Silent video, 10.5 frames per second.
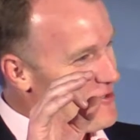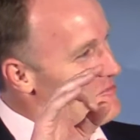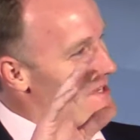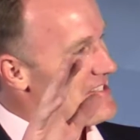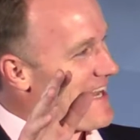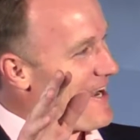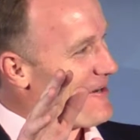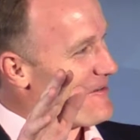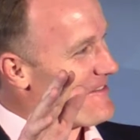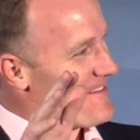you missed
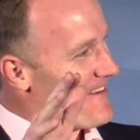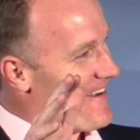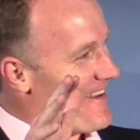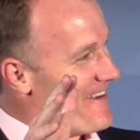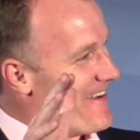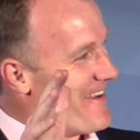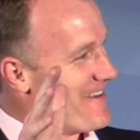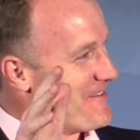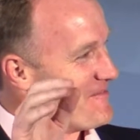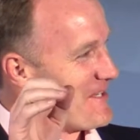out on
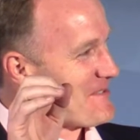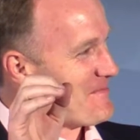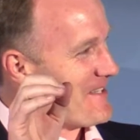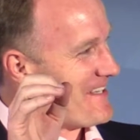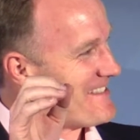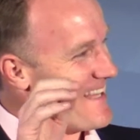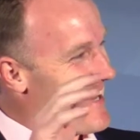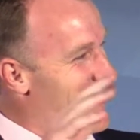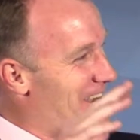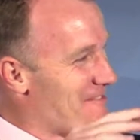an investment? Is
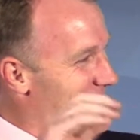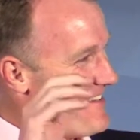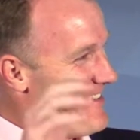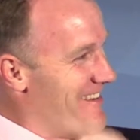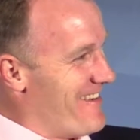that often?